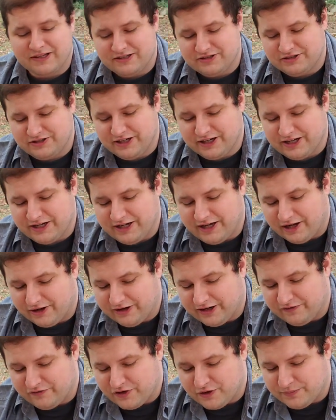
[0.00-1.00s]
Check it
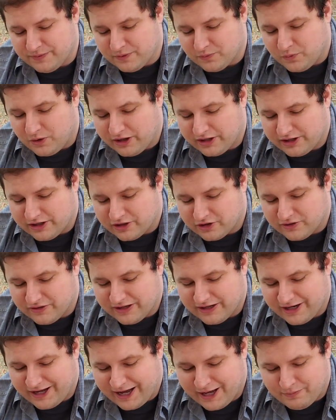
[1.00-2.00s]
out if you've been wanting a
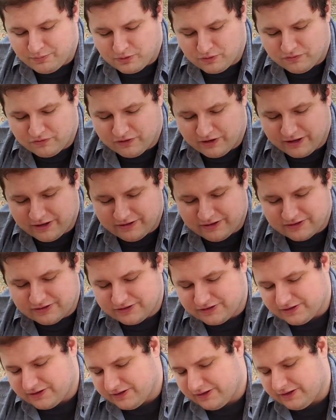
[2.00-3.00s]
great apple fragrance